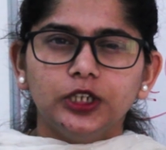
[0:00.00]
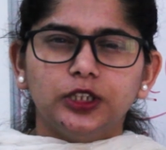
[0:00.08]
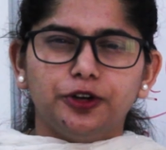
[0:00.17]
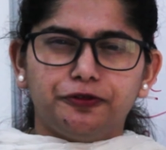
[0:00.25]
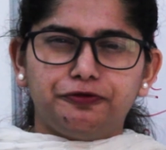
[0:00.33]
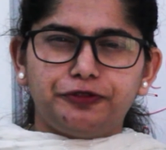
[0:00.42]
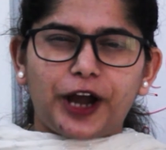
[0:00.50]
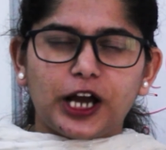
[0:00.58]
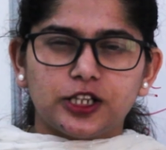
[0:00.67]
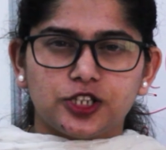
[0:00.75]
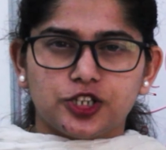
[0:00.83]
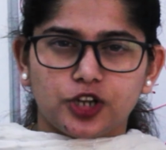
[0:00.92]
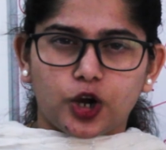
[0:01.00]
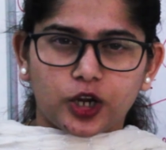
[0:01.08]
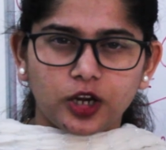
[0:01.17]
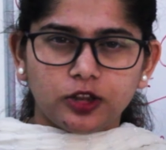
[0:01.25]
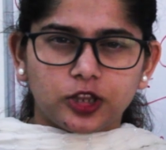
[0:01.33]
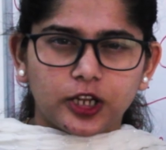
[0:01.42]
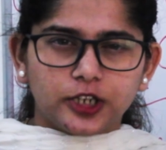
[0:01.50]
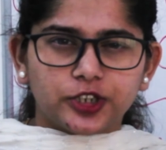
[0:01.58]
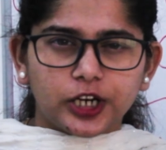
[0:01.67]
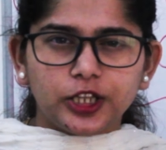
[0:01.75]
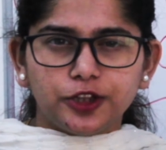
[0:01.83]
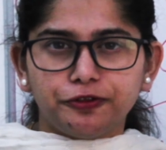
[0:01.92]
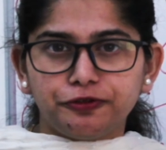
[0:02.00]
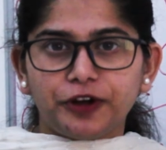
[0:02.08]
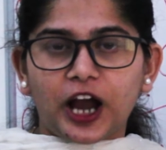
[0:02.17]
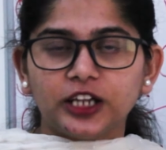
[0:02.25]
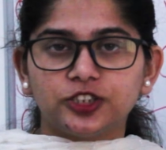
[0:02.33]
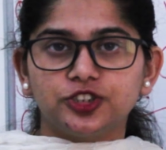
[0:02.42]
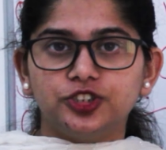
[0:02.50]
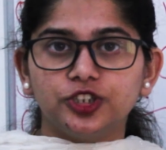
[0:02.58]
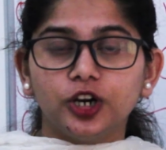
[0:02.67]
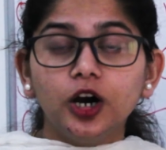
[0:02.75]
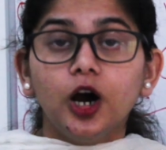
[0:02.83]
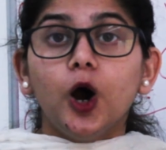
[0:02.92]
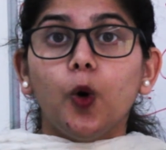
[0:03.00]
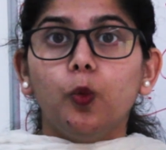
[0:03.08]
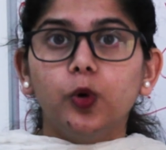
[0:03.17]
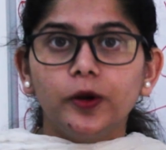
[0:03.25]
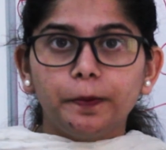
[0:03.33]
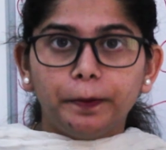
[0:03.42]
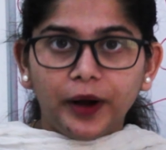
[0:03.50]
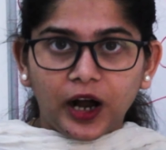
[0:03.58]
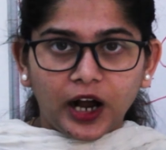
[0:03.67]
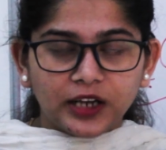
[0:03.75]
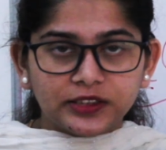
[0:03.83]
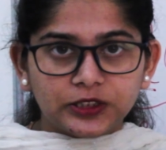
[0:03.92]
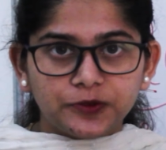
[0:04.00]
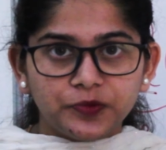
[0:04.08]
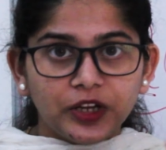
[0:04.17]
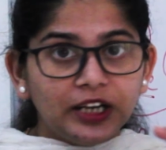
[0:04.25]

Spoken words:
The fat. Okay, literally the fat deer would pass.